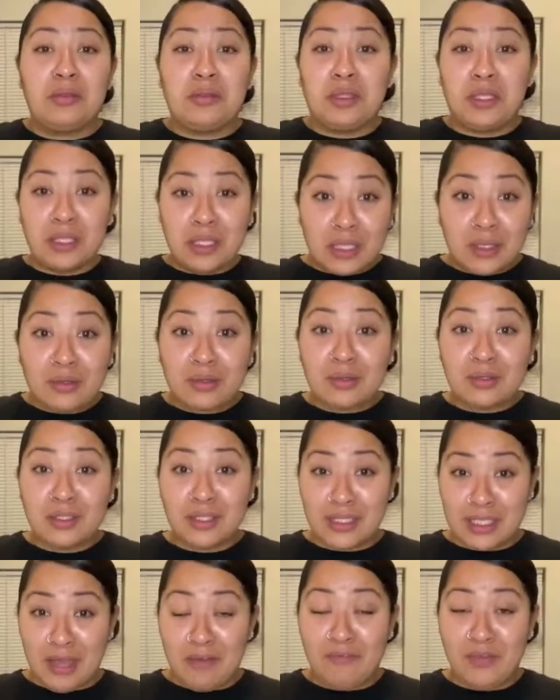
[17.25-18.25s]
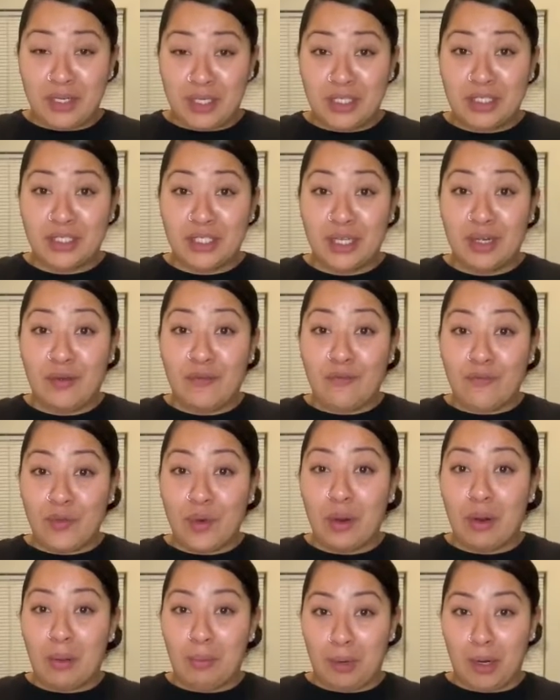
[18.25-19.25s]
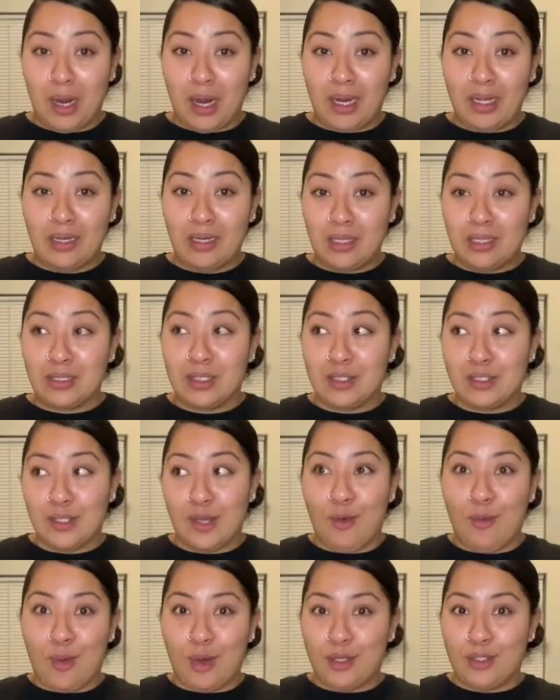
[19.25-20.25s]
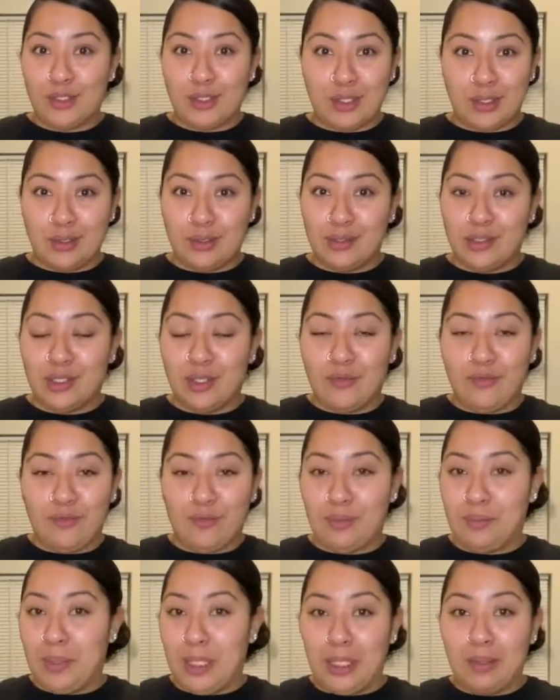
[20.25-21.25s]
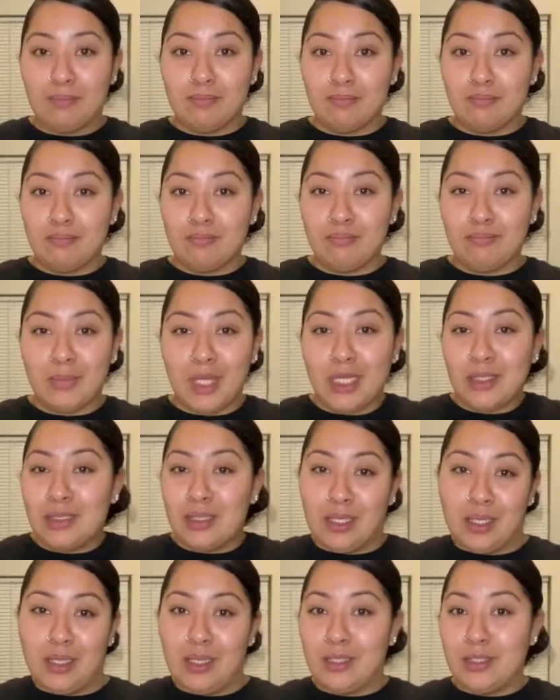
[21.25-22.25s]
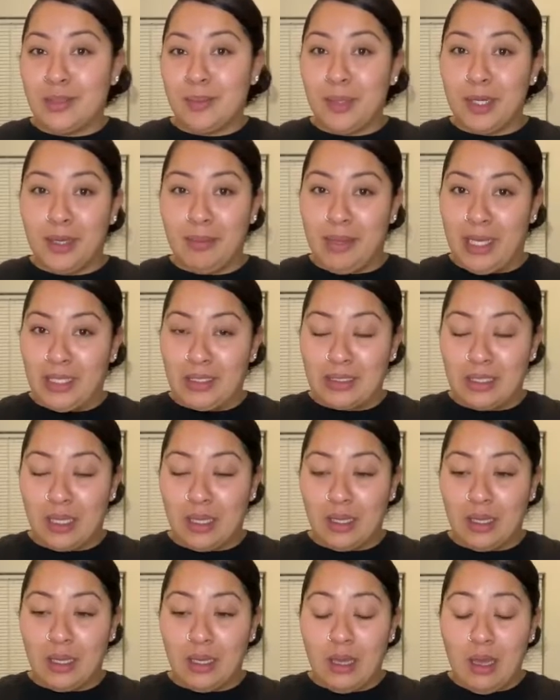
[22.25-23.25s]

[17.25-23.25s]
The literal definition for a brine is a saltwater solution for meat. That's it. It's pretty basic.